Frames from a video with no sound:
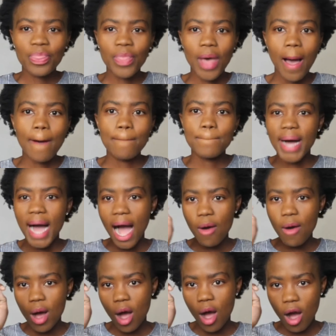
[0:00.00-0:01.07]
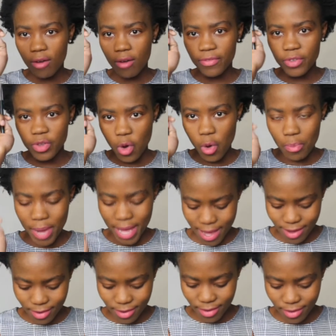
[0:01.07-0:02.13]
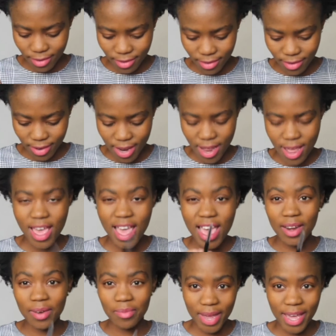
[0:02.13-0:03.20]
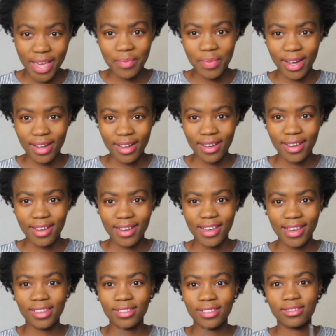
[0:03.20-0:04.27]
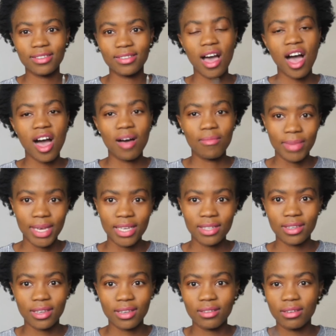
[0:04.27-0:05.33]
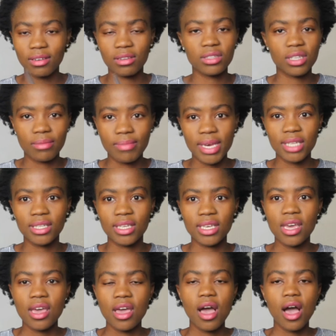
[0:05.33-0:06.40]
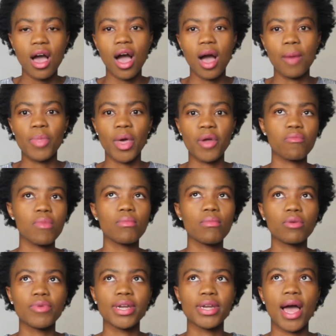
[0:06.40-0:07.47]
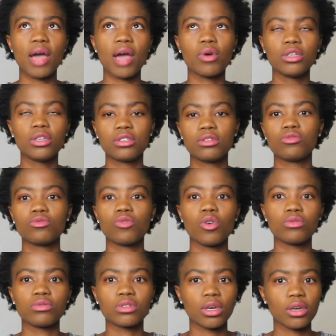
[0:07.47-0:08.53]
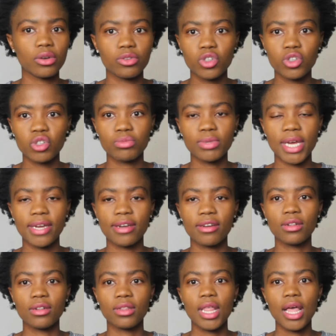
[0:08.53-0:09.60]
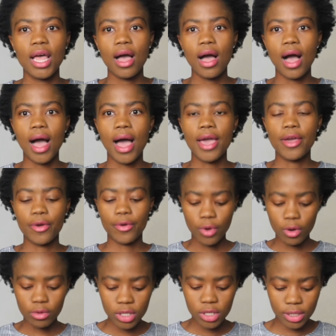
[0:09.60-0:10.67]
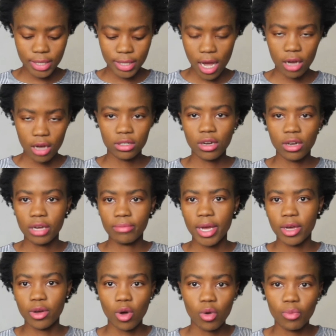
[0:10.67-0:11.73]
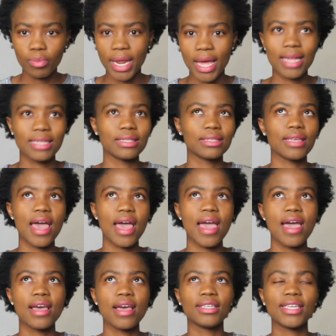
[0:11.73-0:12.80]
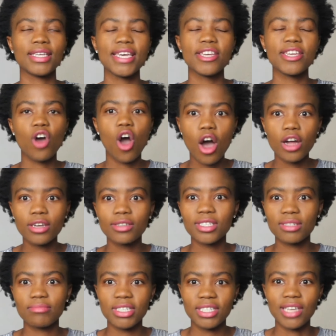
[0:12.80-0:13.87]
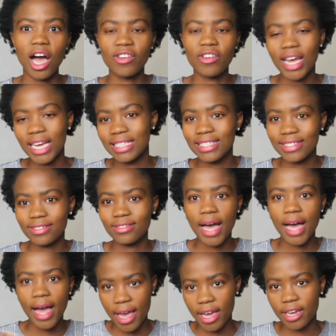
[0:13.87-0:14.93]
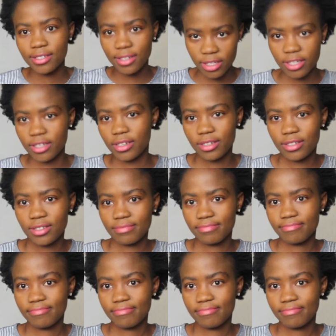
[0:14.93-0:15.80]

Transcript: the power of your pen and paper it's amazing it's amazing um, i remember when i wanted to start a youtube channel i wrote it down on my goal plans and it haunted me down until i actually did it